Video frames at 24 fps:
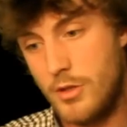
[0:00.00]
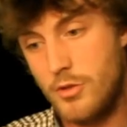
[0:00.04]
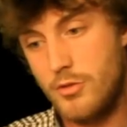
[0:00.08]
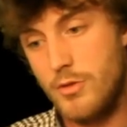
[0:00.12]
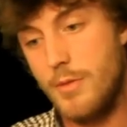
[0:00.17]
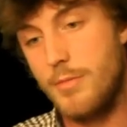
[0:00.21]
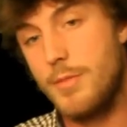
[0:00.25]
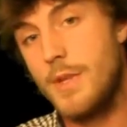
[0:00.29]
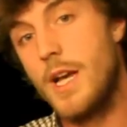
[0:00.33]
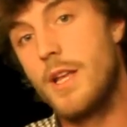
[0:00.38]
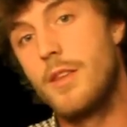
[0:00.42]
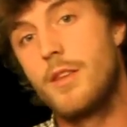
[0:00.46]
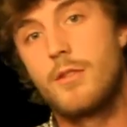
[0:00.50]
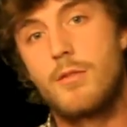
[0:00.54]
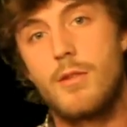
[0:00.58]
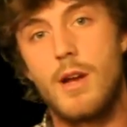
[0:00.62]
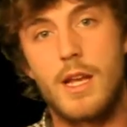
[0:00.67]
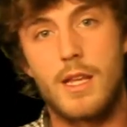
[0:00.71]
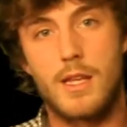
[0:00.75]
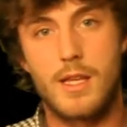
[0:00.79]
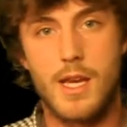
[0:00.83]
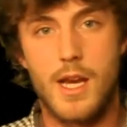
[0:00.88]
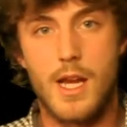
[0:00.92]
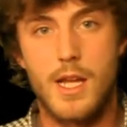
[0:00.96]
trip down the
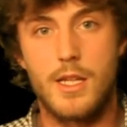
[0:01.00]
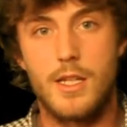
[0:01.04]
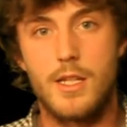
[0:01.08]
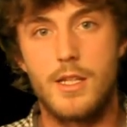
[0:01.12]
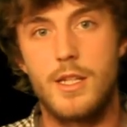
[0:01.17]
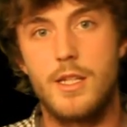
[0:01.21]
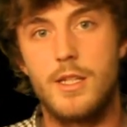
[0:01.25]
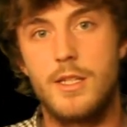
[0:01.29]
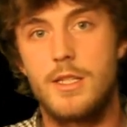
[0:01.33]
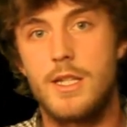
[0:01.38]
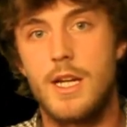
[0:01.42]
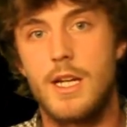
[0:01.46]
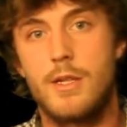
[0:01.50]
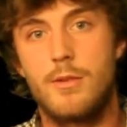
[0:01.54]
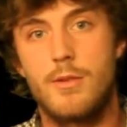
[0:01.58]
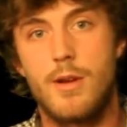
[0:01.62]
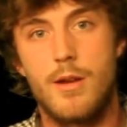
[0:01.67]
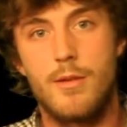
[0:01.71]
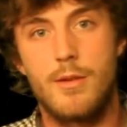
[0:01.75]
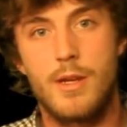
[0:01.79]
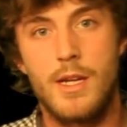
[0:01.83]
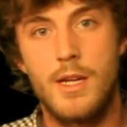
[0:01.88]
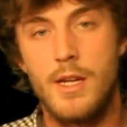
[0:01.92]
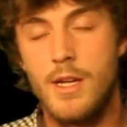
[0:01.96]
Grand Canyon in
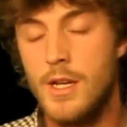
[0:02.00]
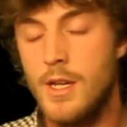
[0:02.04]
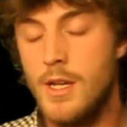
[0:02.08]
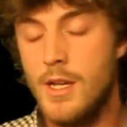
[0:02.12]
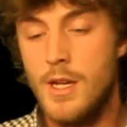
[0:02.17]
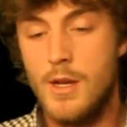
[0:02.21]
January.